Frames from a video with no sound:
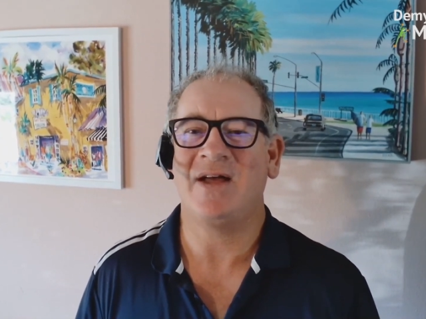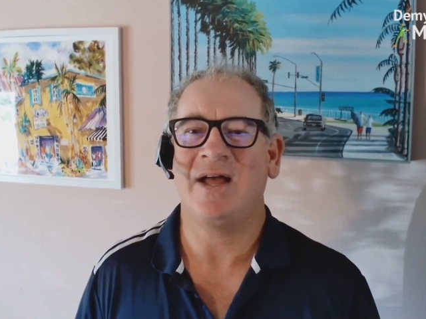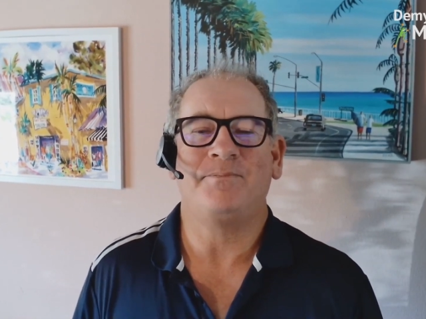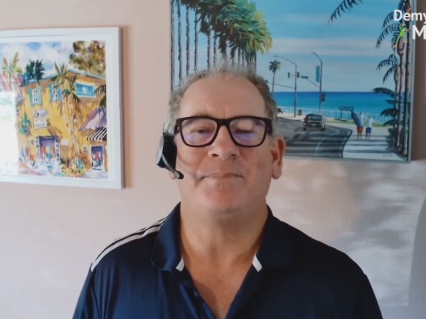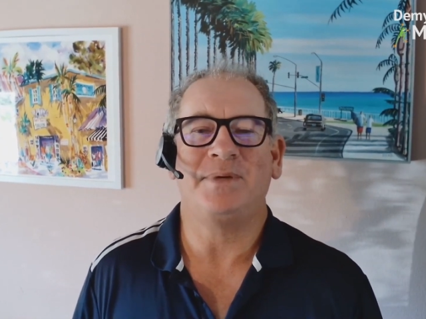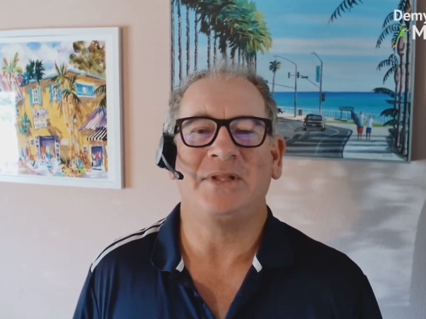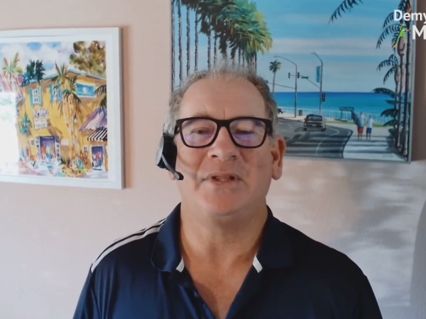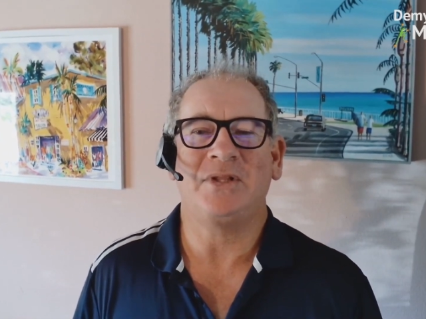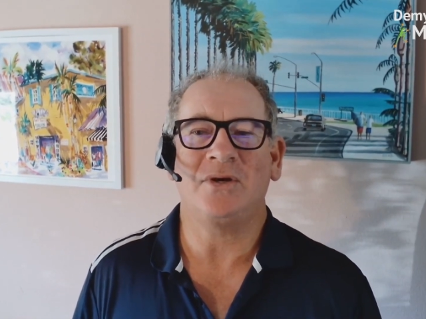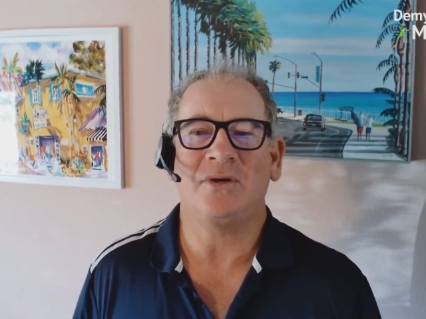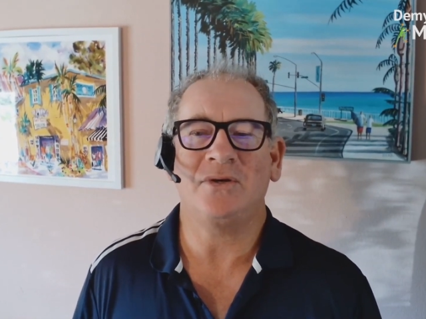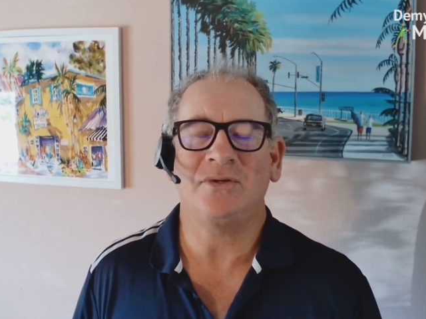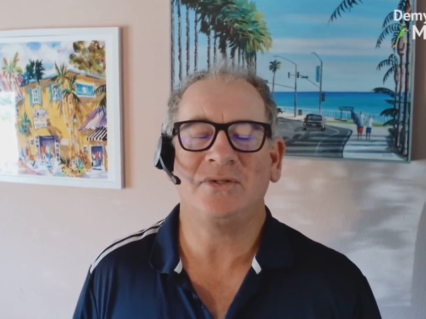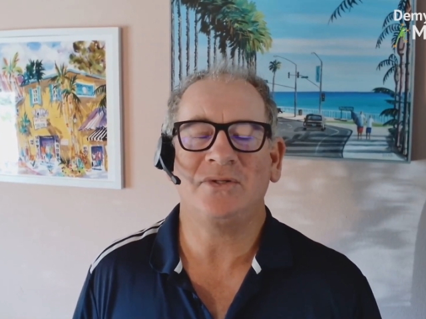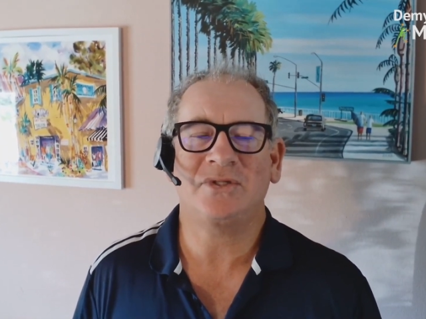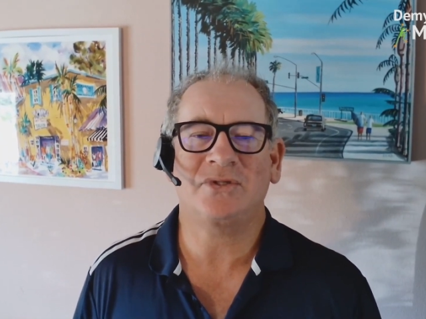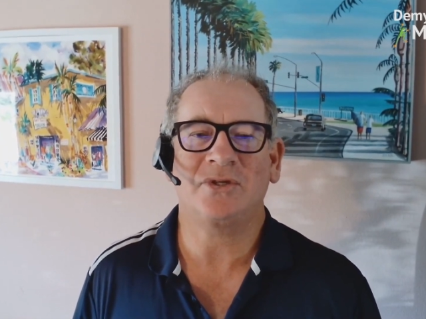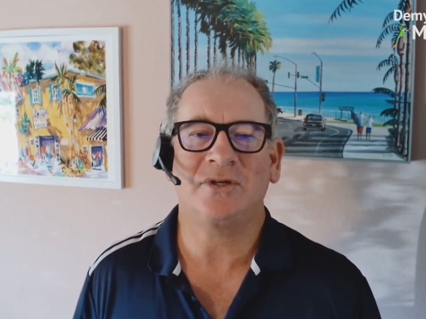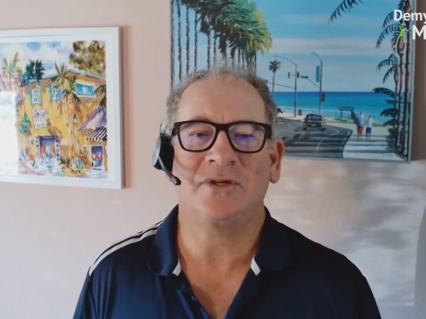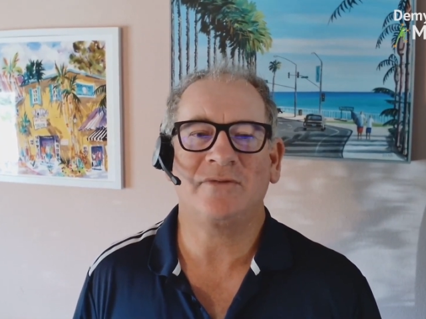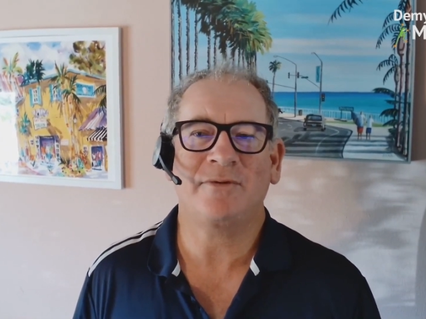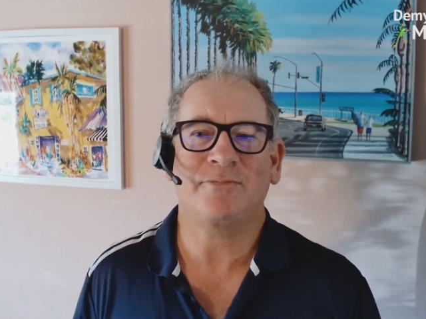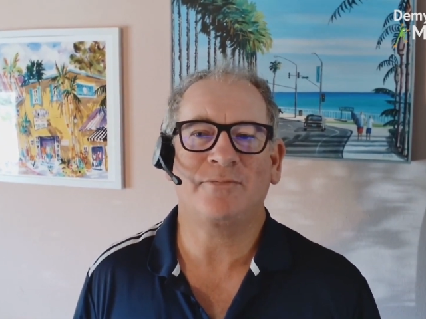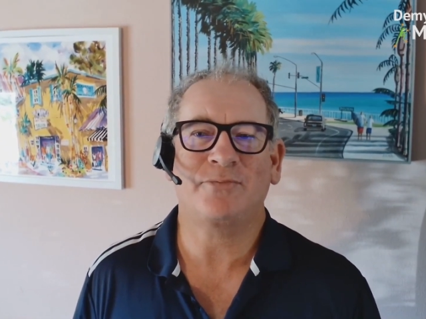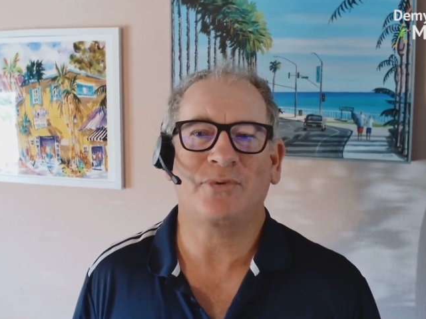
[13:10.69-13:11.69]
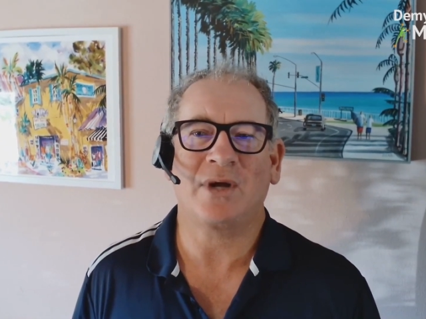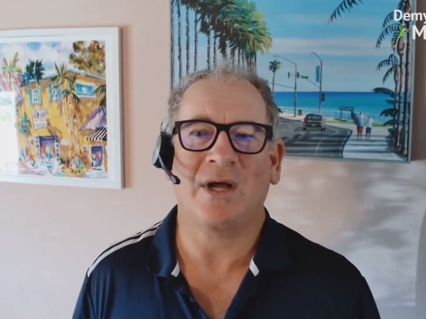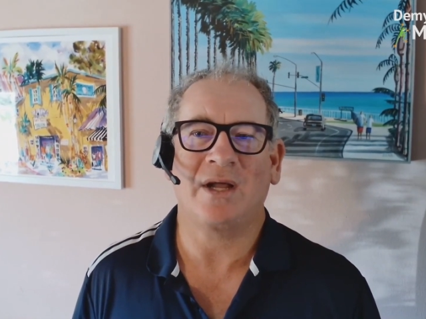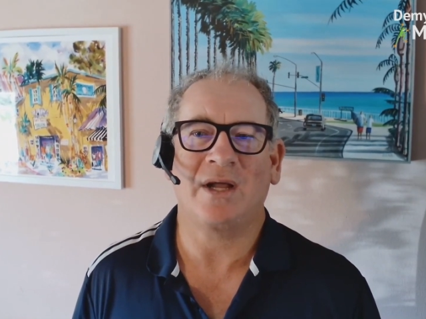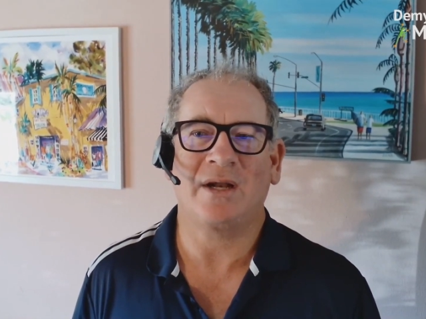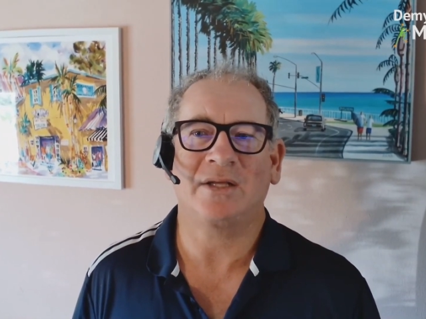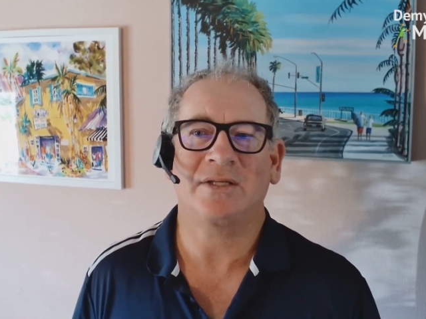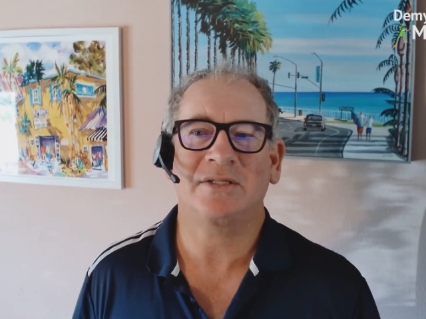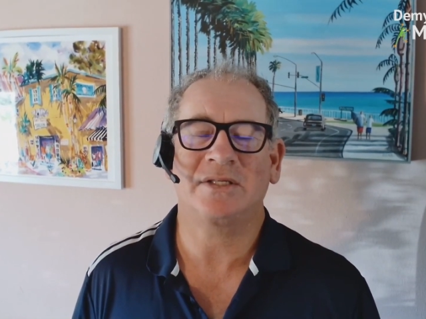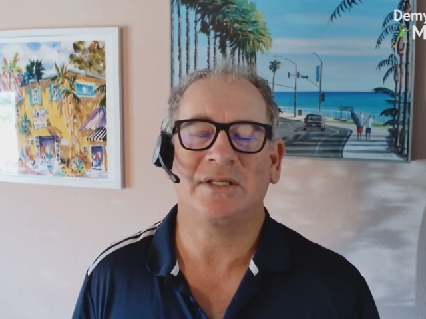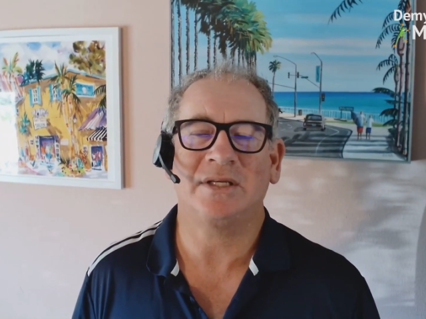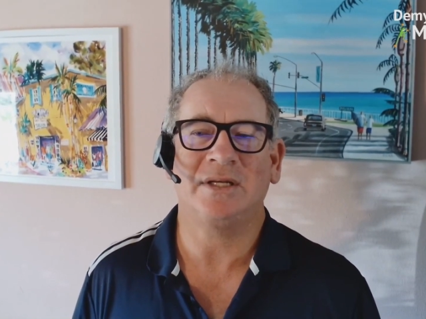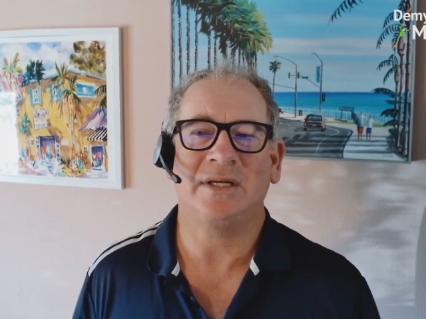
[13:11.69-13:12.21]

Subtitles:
But those server products